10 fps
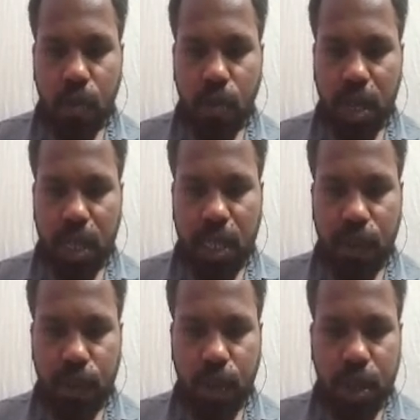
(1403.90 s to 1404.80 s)
one is
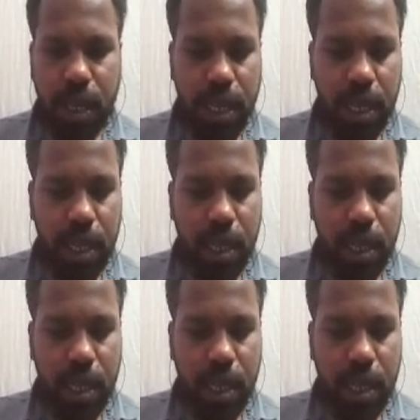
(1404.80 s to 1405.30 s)
fraud, right?